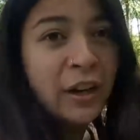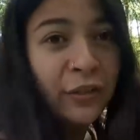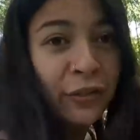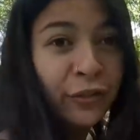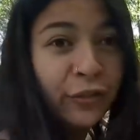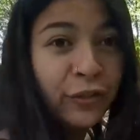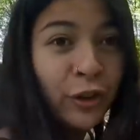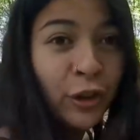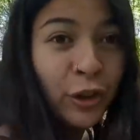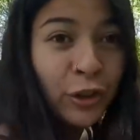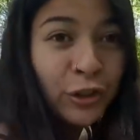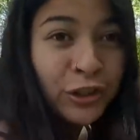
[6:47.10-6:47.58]

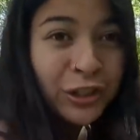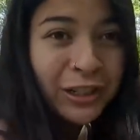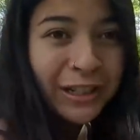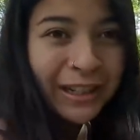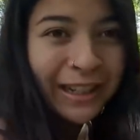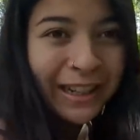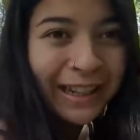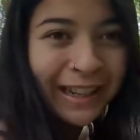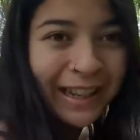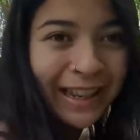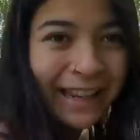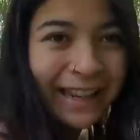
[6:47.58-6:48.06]

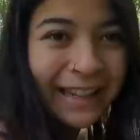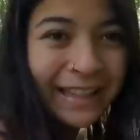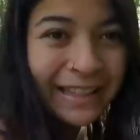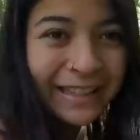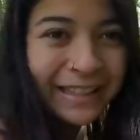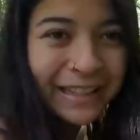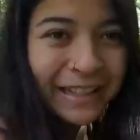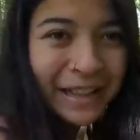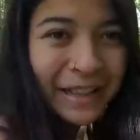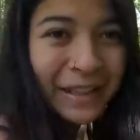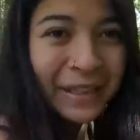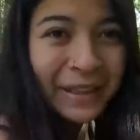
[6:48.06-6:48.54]
unfortunately,
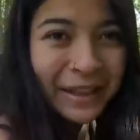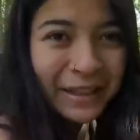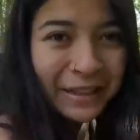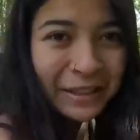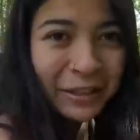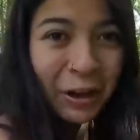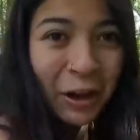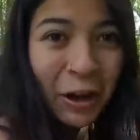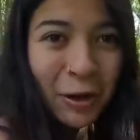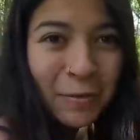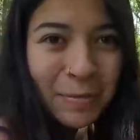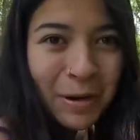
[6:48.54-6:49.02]

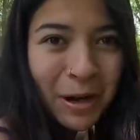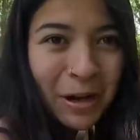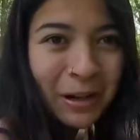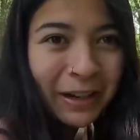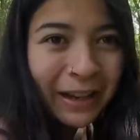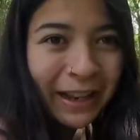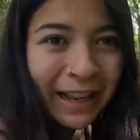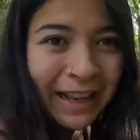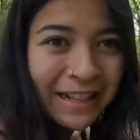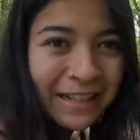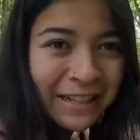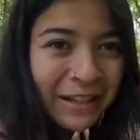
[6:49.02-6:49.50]
this car
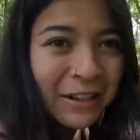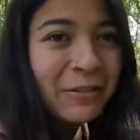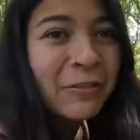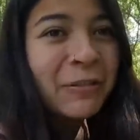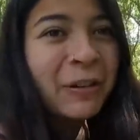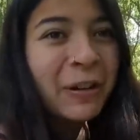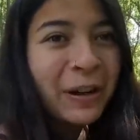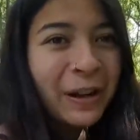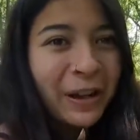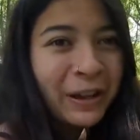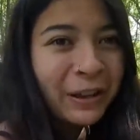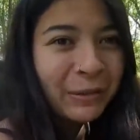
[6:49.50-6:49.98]
park
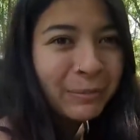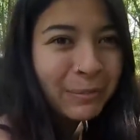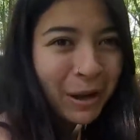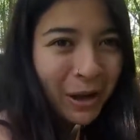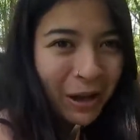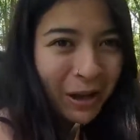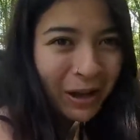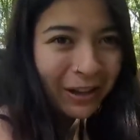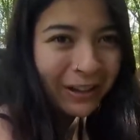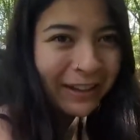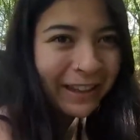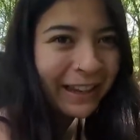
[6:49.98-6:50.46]
isn't worth
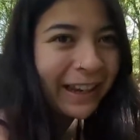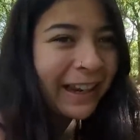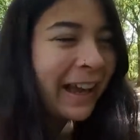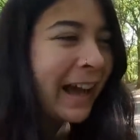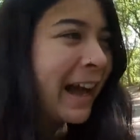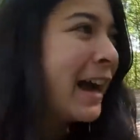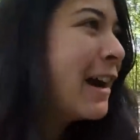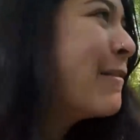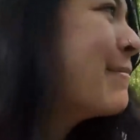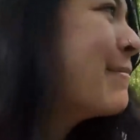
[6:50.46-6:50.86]
parking